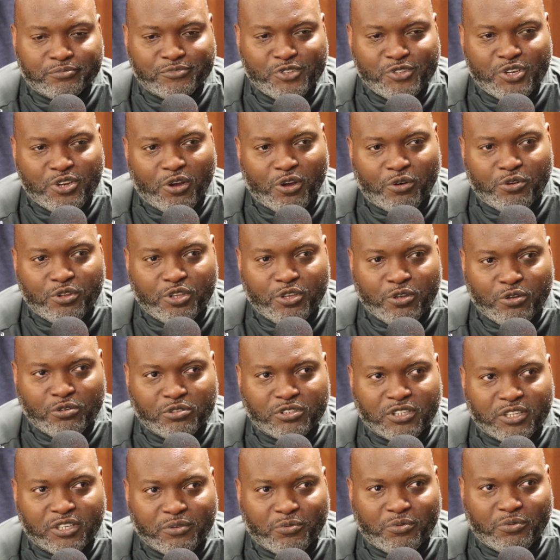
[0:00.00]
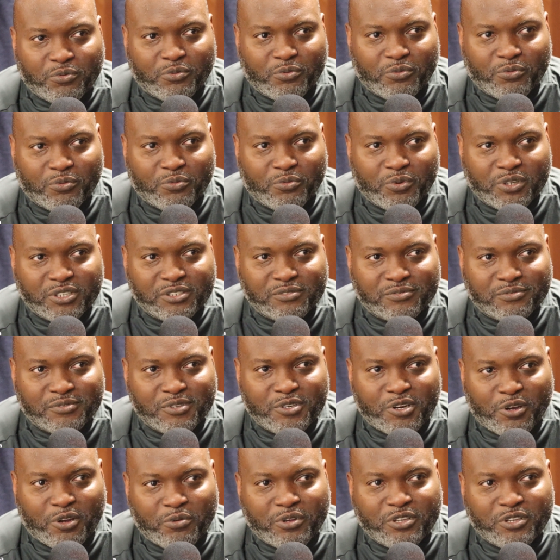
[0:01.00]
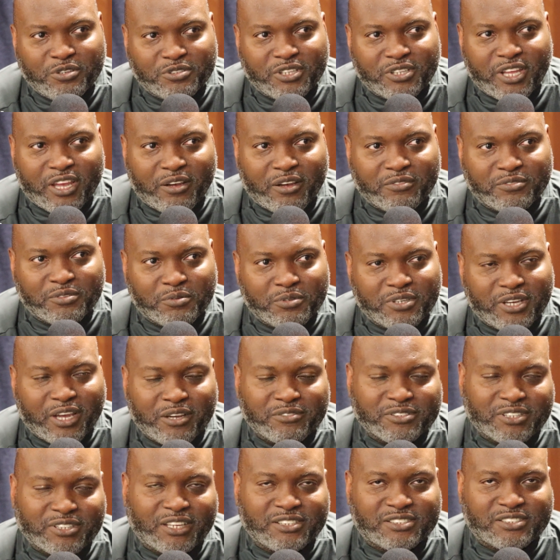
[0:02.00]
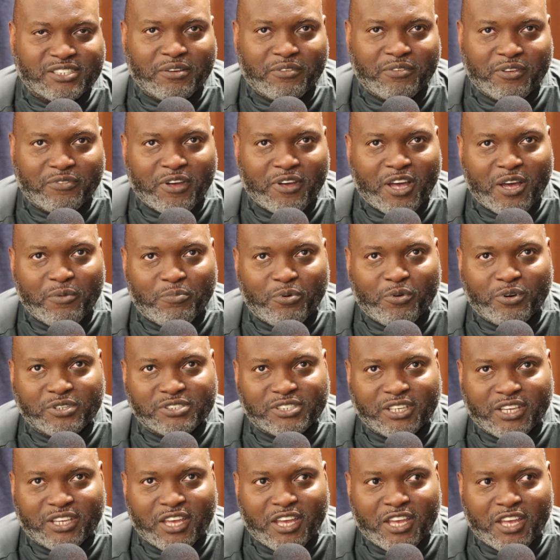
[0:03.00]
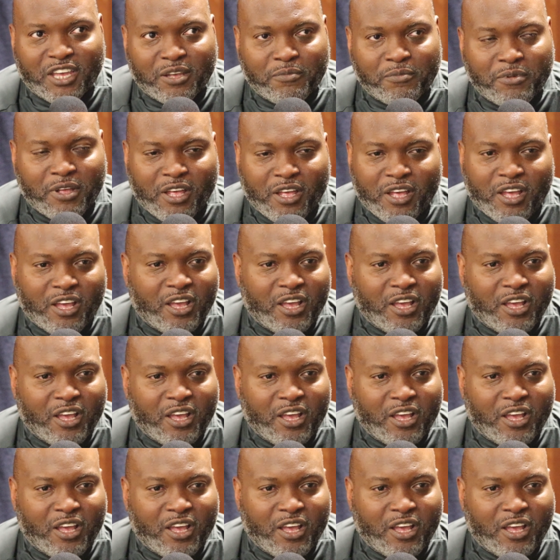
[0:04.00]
usually we average like 75 points a game.